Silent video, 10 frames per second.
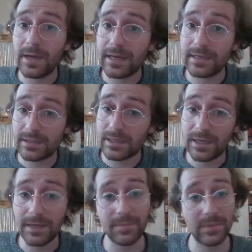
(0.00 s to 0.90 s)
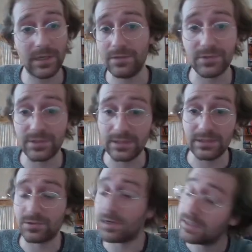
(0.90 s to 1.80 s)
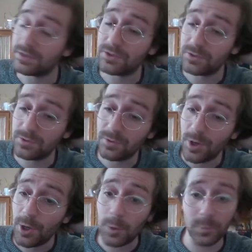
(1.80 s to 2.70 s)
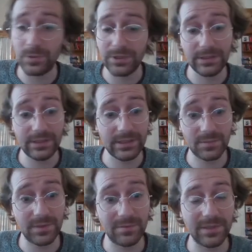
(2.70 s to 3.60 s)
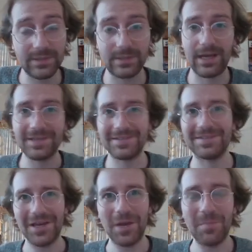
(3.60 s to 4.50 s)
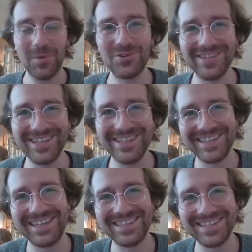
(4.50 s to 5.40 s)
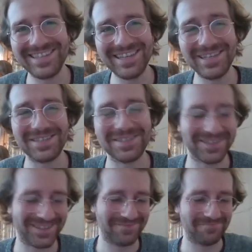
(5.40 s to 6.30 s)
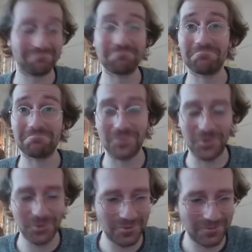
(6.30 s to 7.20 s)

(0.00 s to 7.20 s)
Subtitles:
and interested in trying to run an experiment as emotionally intense as this. Cool.